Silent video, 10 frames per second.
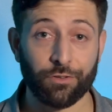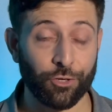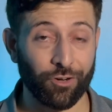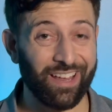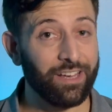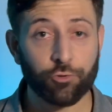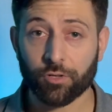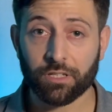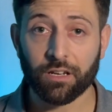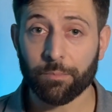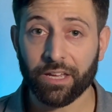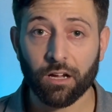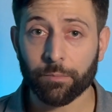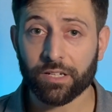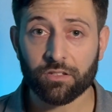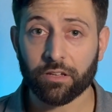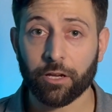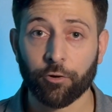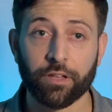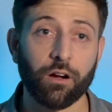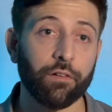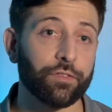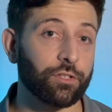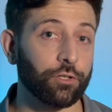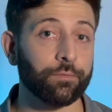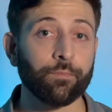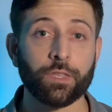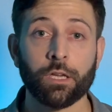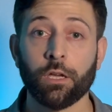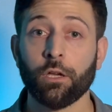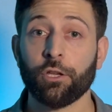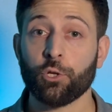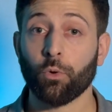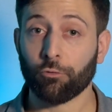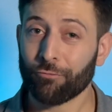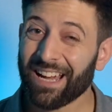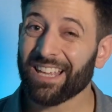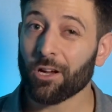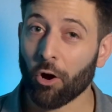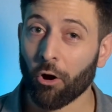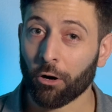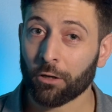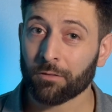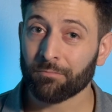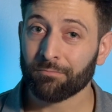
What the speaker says: you're interested in becoming a security officer, you already are,